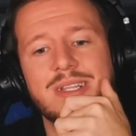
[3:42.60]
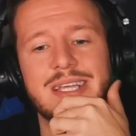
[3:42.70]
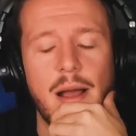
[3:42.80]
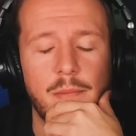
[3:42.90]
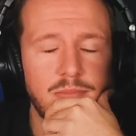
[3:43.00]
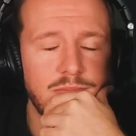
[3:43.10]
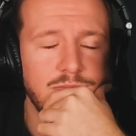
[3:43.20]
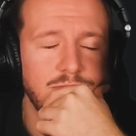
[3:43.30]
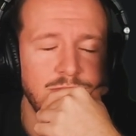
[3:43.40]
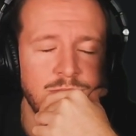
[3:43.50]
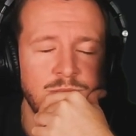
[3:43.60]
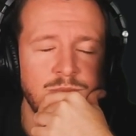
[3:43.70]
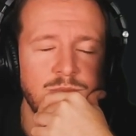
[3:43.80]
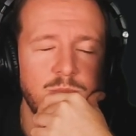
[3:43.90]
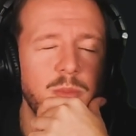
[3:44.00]
One time.
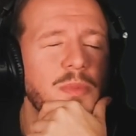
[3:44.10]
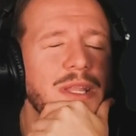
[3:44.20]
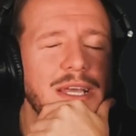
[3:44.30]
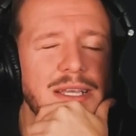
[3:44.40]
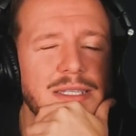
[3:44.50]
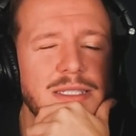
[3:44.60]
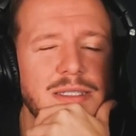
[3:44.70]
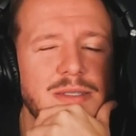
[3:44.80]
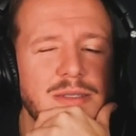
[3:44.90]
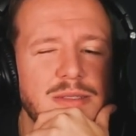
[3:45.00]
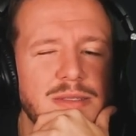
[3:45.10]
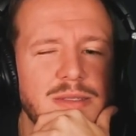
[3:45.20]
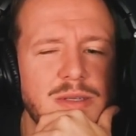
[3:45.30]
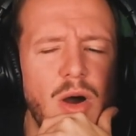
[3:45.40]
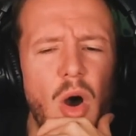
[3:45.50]
Please.
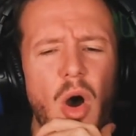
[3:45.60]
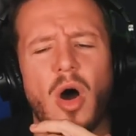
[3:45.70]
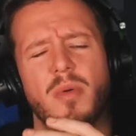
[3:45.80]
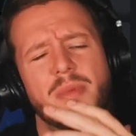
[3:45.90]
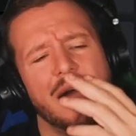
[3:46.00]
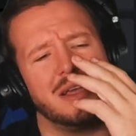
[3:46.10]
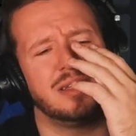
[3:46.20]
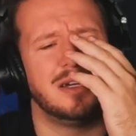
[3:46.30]
Oh my